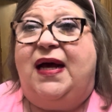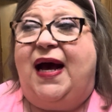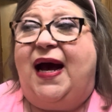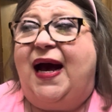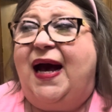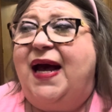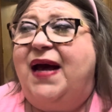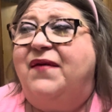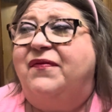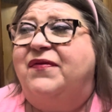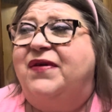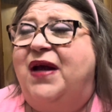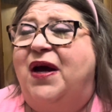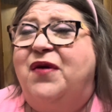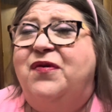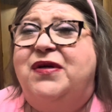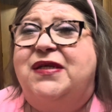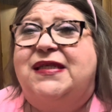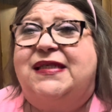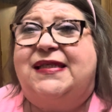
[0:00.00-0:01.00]
I have
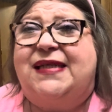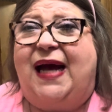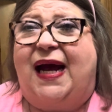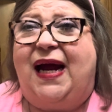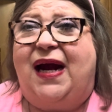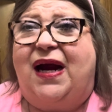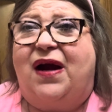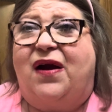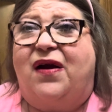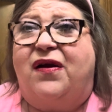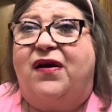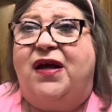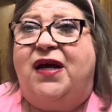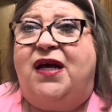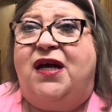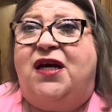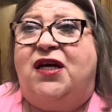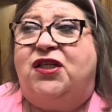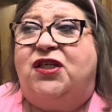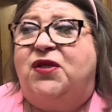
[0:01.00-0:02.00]
no desire
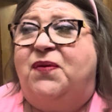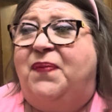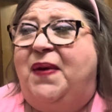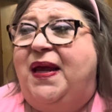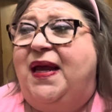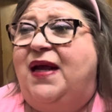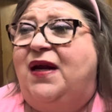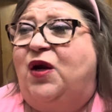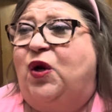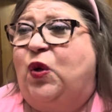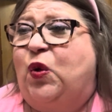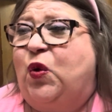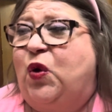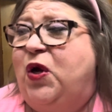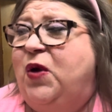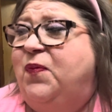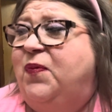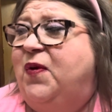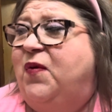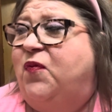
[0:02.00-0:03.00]
to be in a
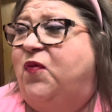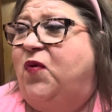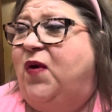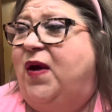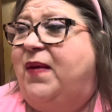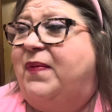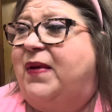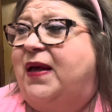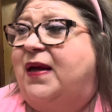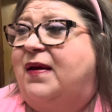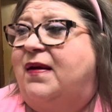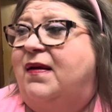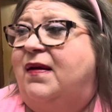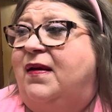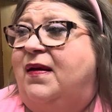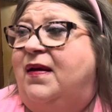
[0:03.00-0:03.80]
group of women